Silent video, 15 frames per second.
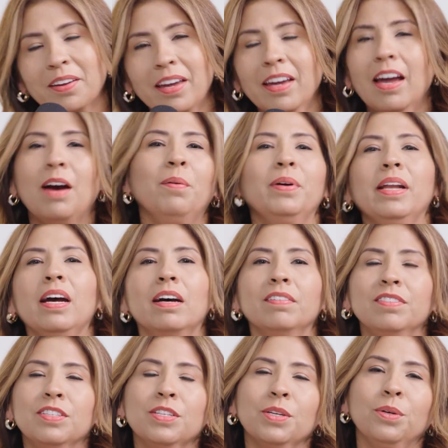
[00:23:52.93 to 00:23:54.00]
Okay, I would
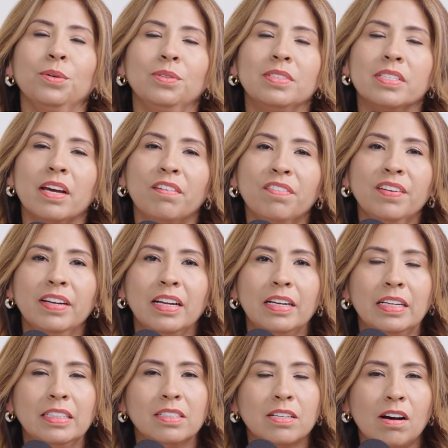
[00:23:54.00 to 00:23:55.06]
have to
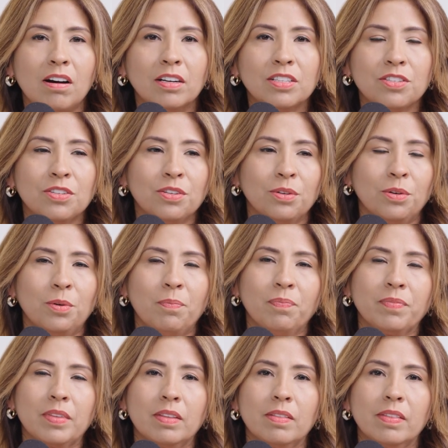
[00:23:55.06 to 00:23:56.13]
definitely talk to